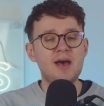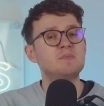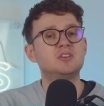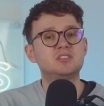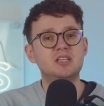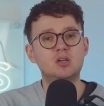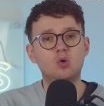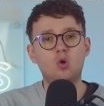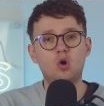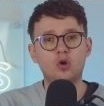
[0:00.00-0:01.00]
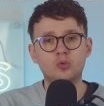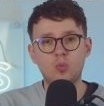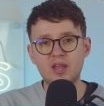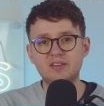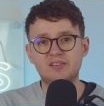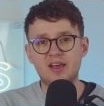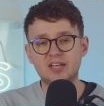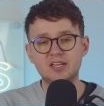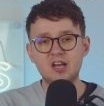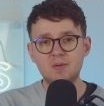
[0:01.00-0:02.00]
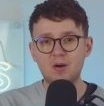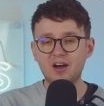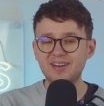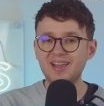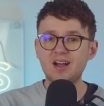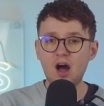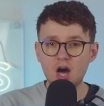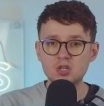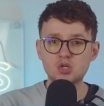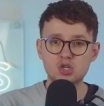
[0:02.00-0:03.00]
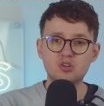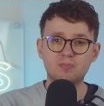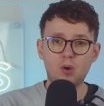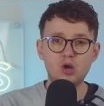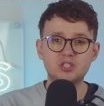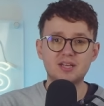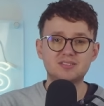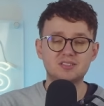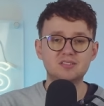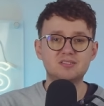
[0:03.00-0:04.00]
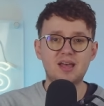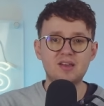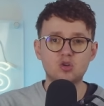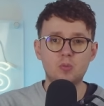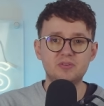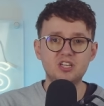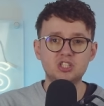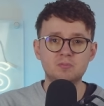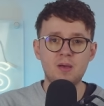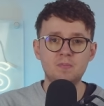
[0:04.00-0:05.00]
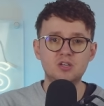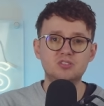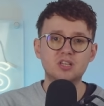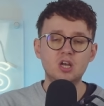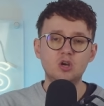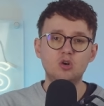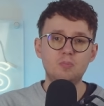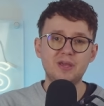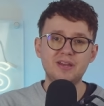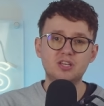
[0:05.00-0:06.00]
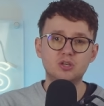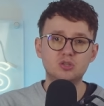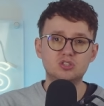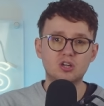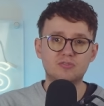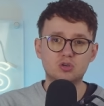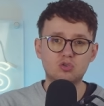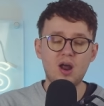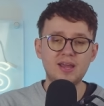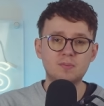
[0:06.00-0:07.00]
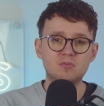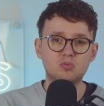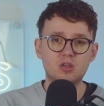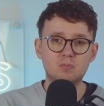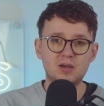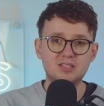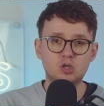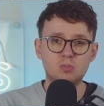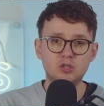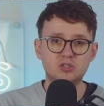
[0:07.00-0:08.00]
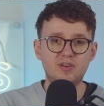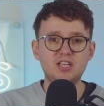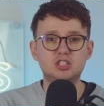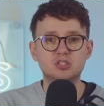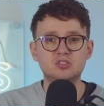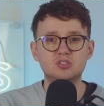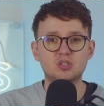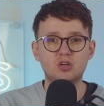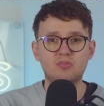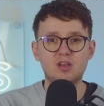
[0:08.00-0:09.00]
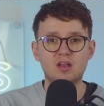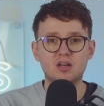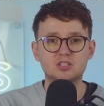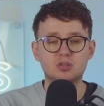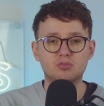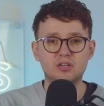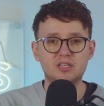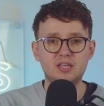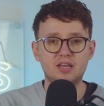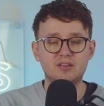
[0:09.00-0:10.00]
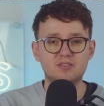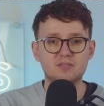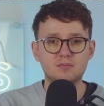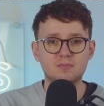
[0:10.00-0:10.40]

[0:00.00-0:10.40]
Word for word: amnesty law on Wednesday, pardoning hundreds of protesters and opposition members who have been accused of crimes with political motivations over the last three years.